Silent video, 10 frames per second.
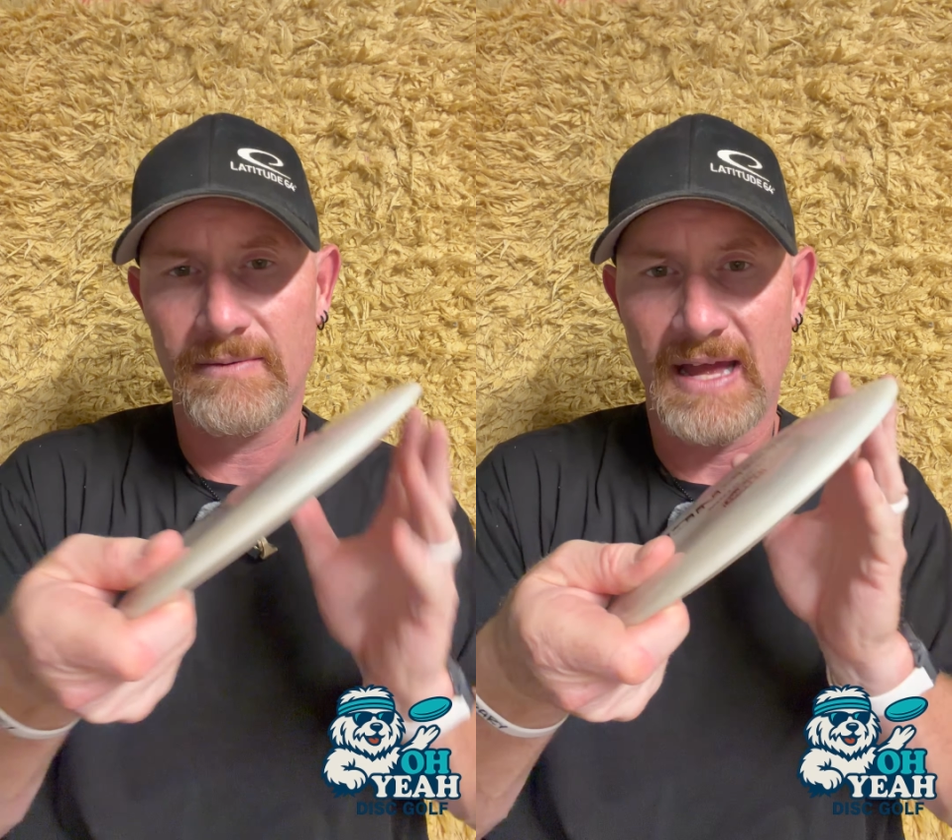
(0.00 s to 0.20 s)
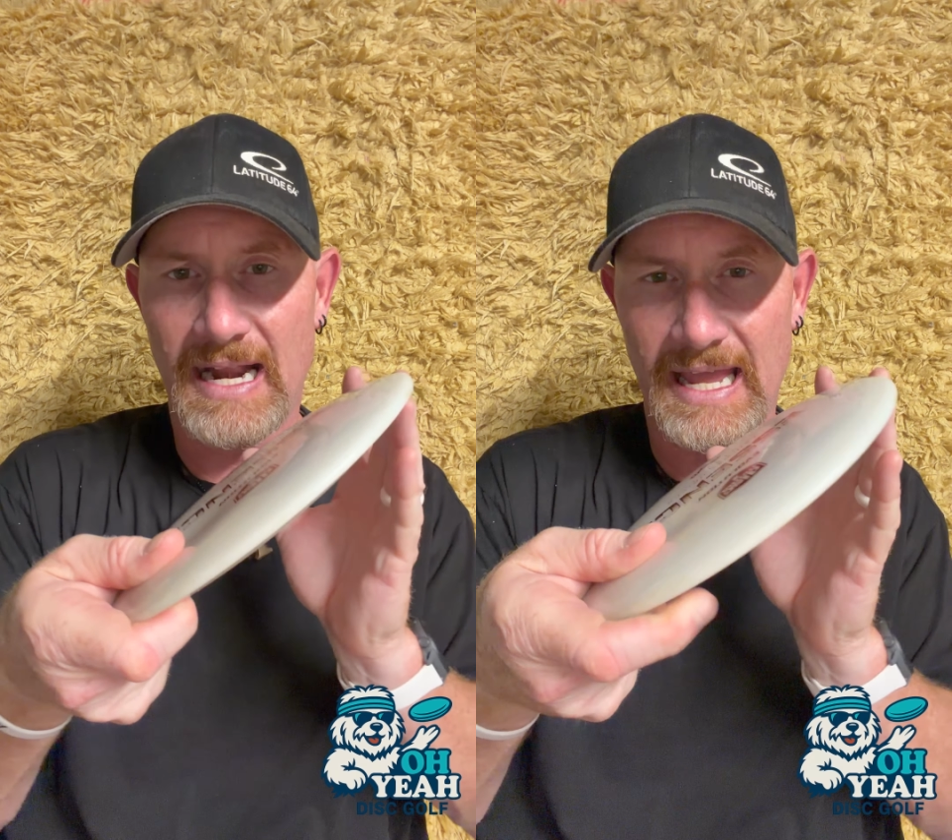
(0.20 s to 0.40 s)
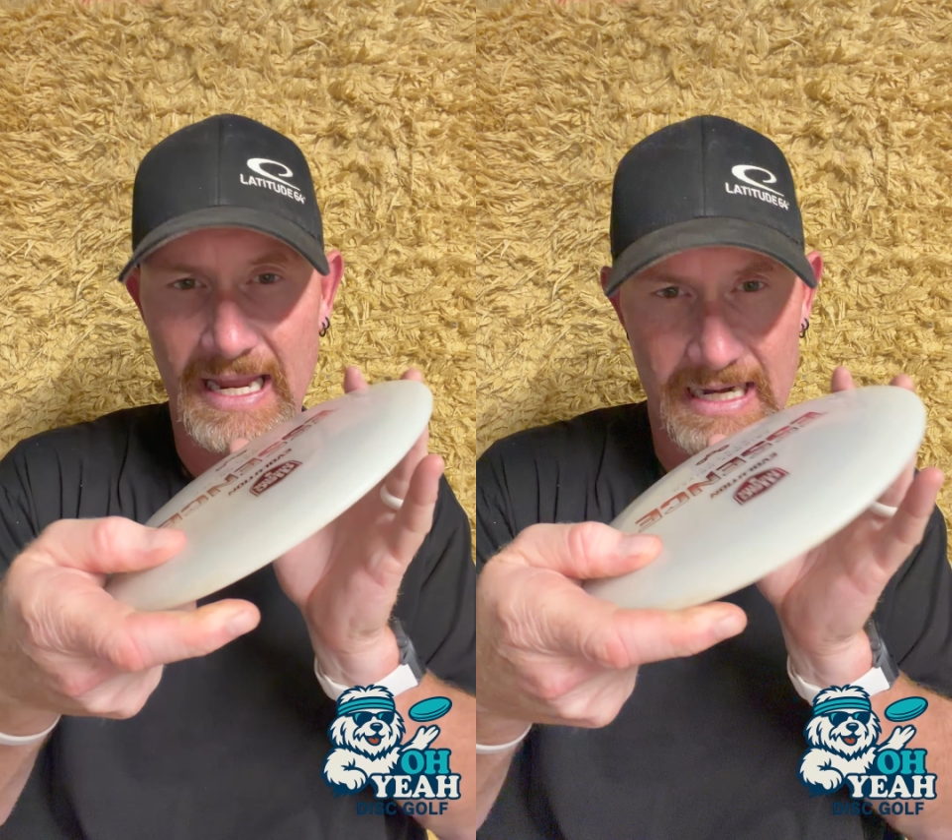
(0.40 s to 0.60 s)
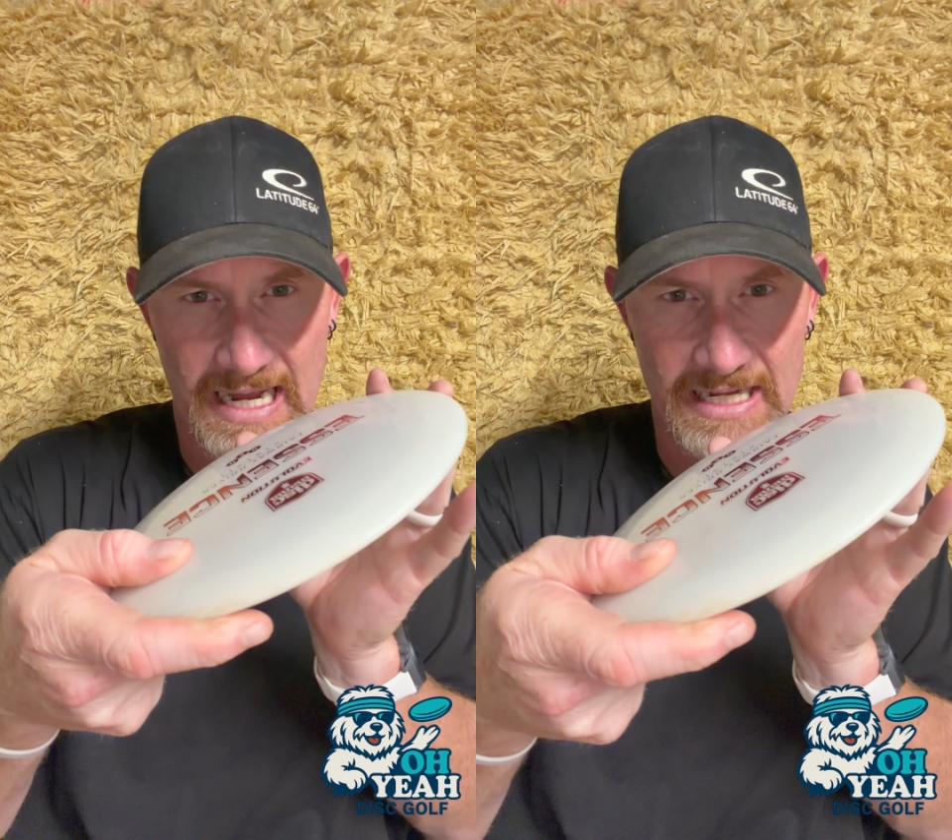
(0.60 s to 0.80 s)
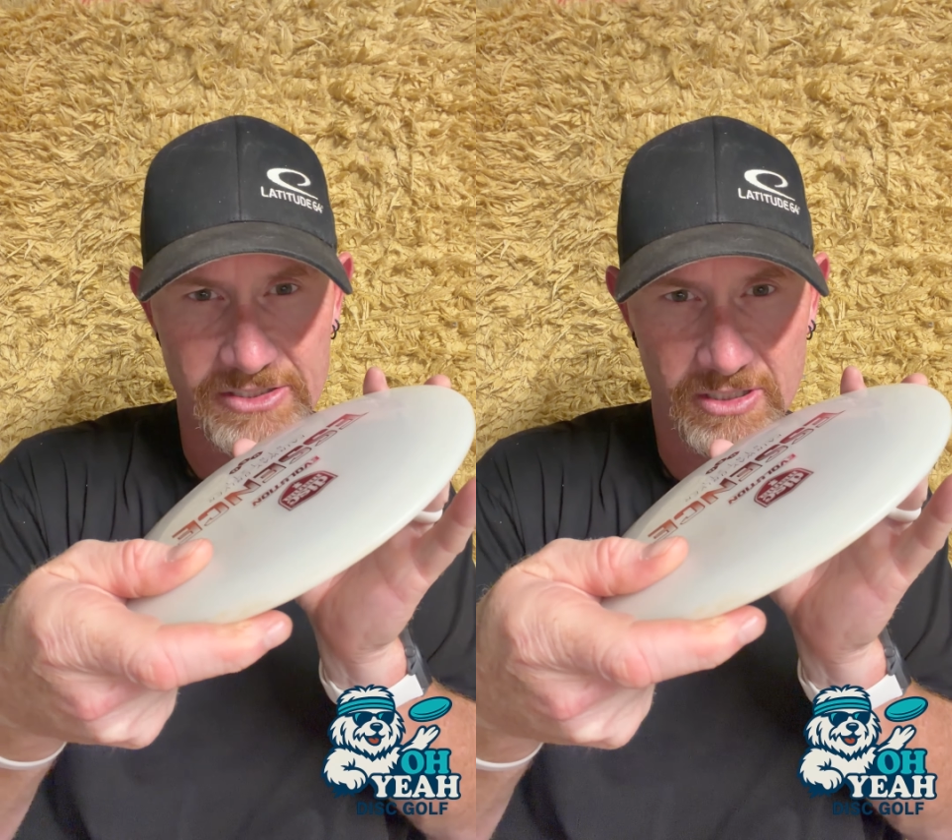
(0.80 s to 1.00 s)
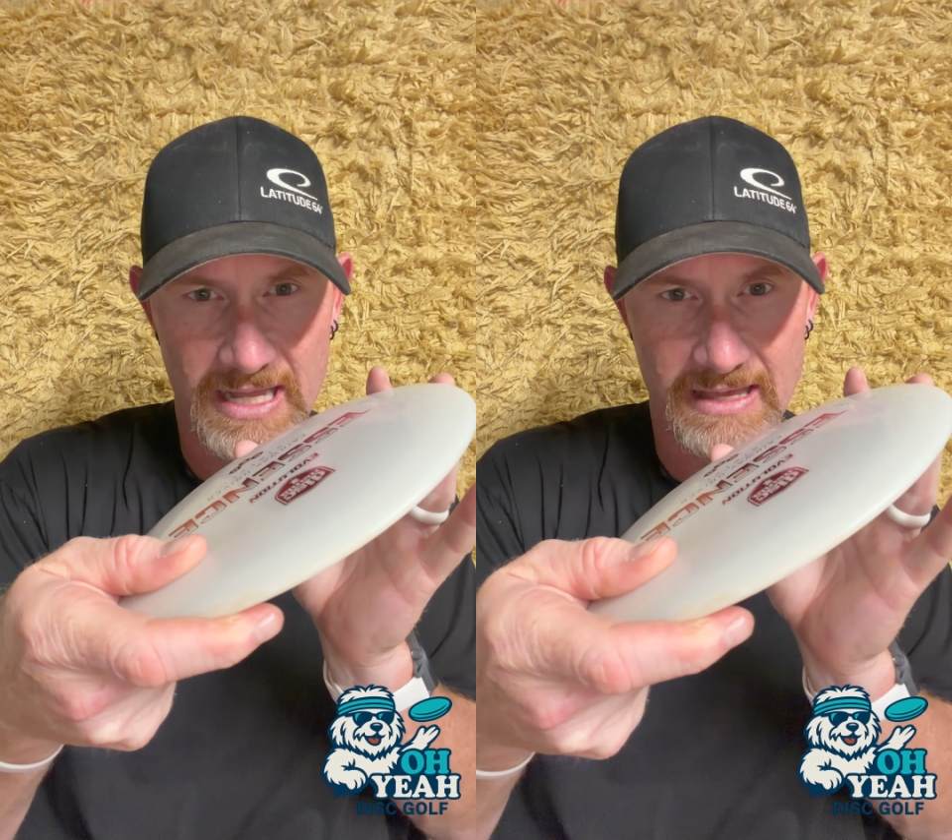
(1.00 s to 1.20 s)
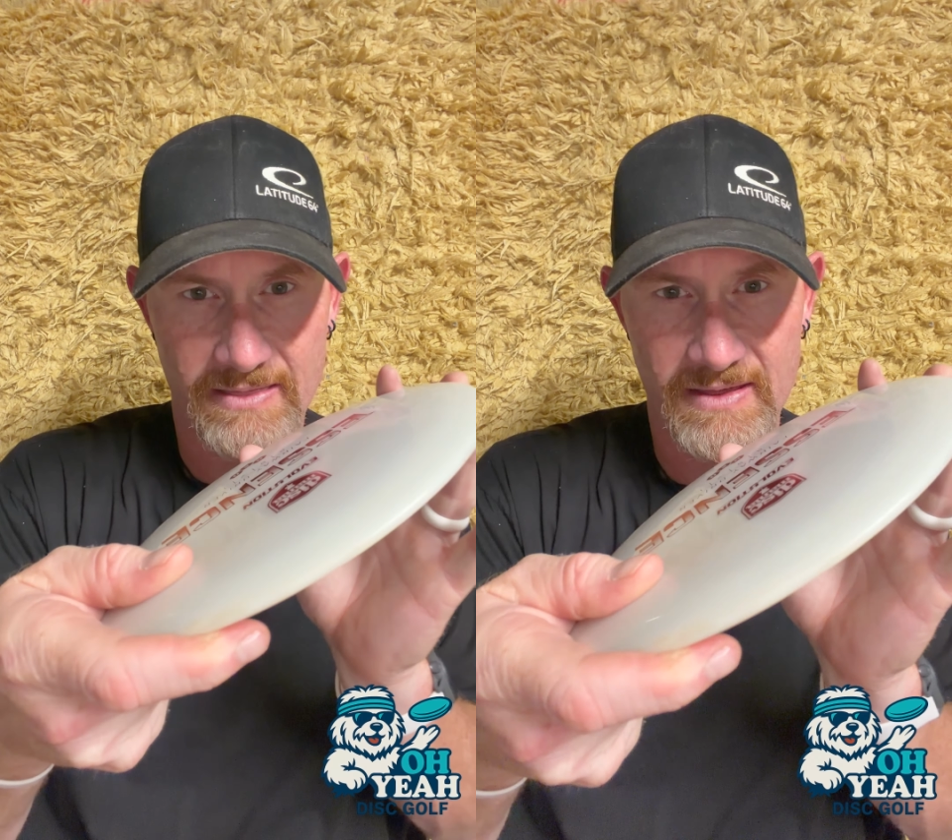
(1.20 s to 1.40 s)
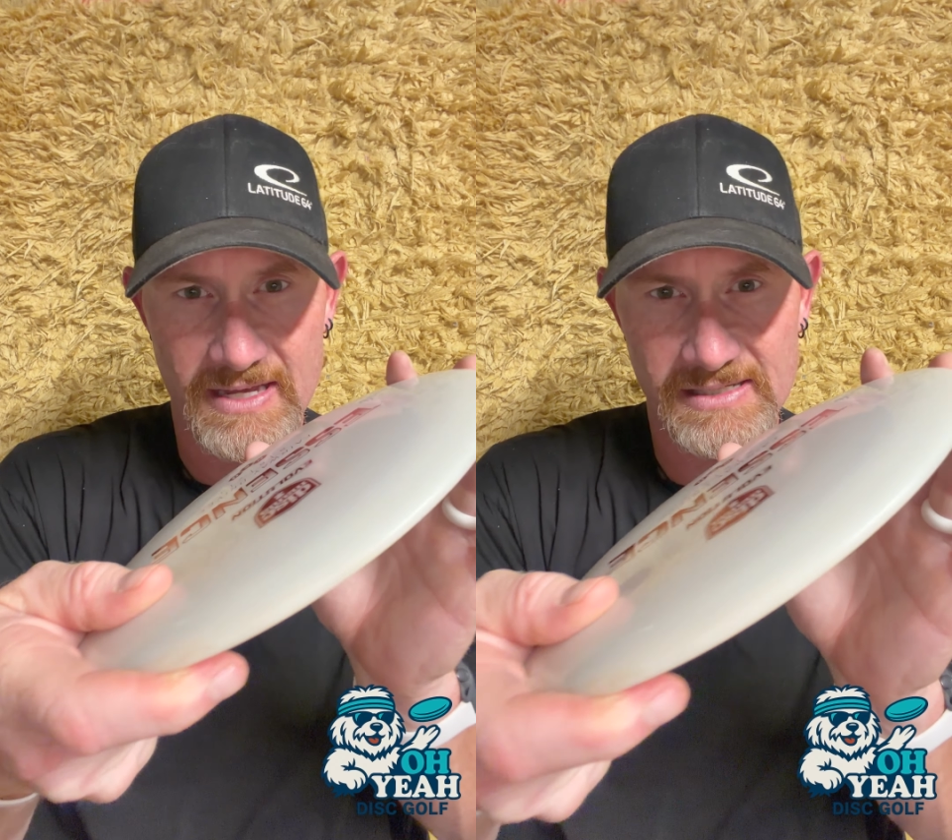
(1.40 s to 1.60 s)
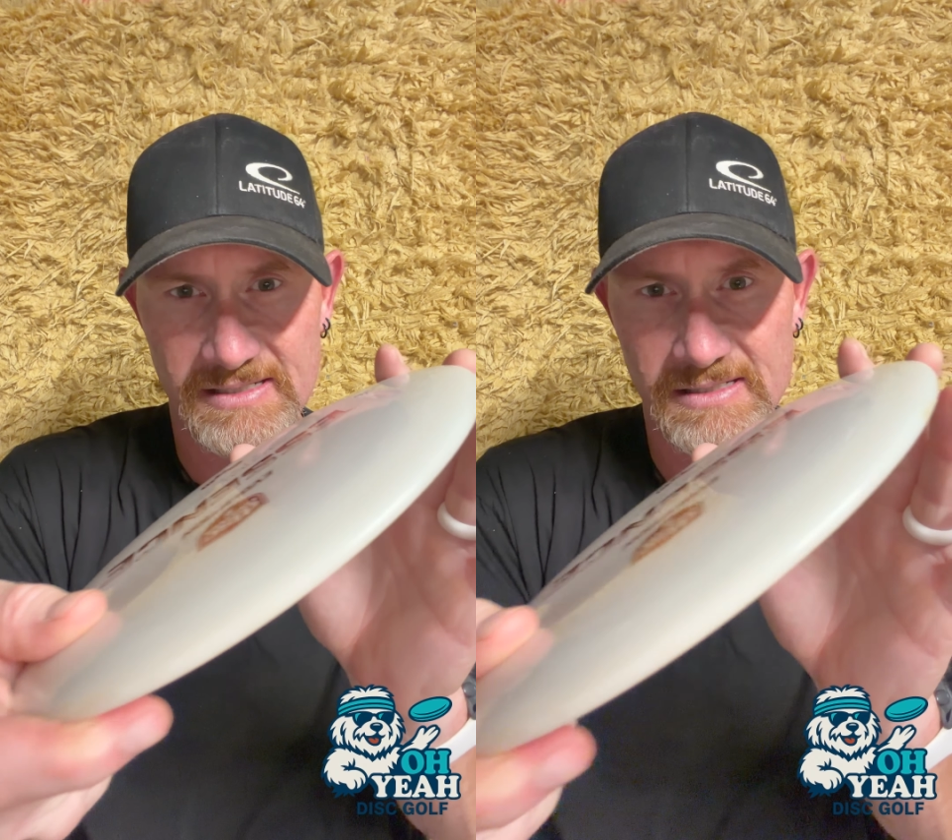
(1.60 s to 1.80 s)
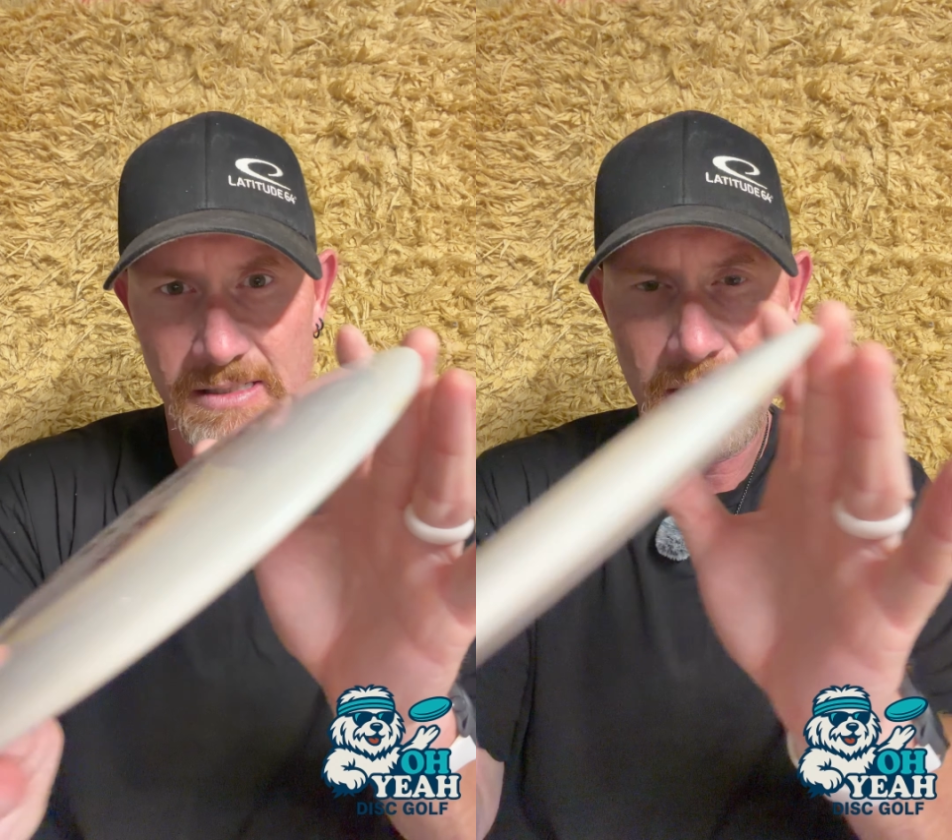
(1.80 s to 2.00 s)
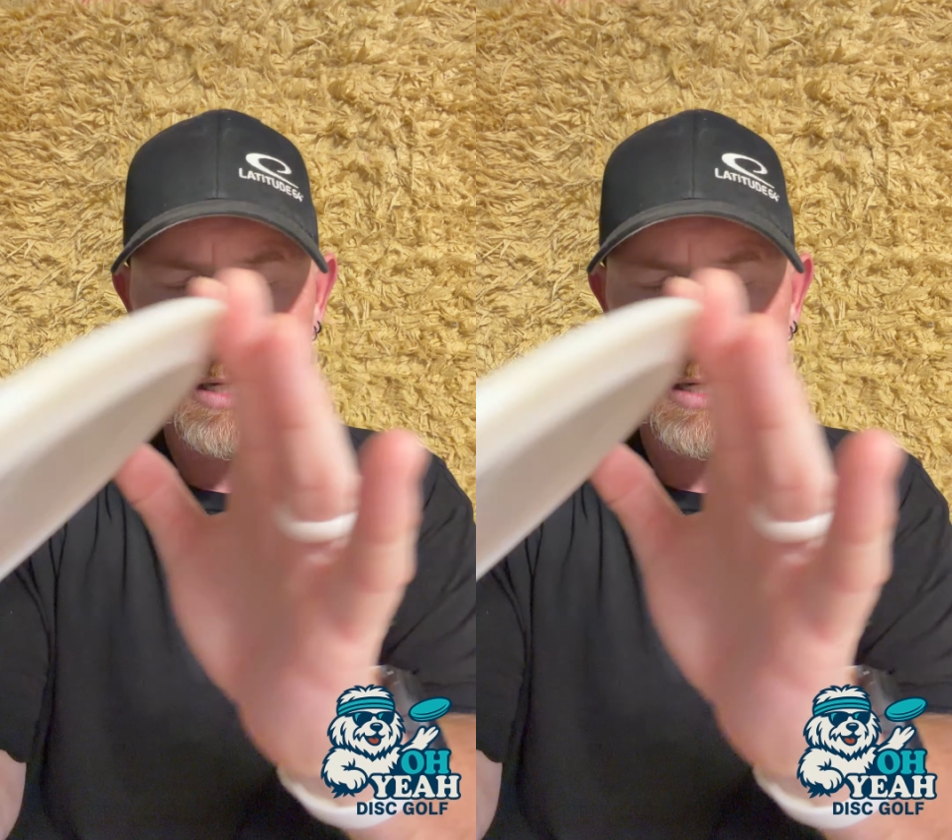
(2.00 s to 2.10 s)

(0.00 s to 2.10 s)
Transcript: anhyzer like this.